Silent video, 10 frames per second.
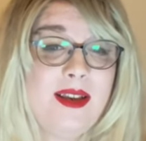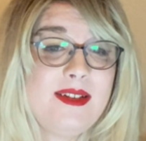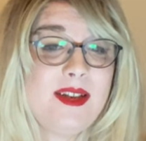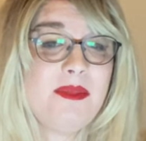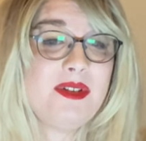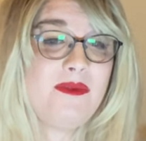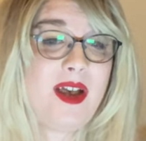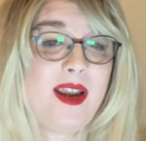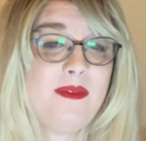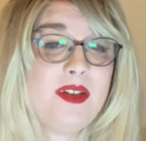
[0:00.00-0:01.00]
Some
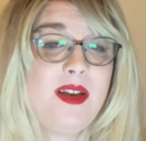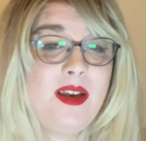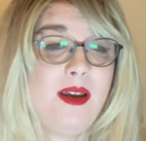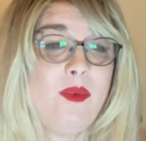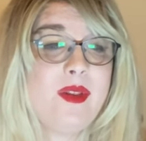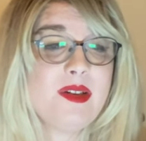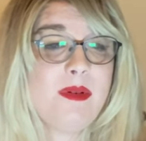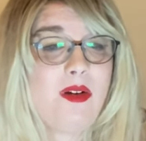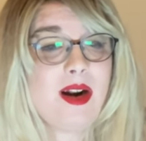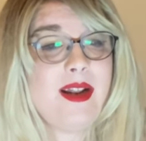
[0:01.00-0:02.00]
survived, and when the
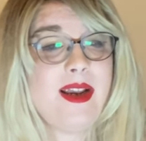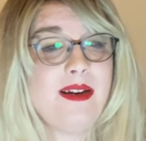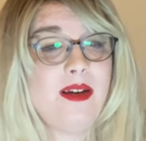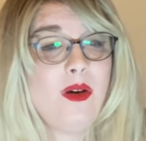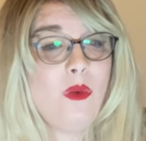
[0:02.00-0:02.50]
smoke cleared,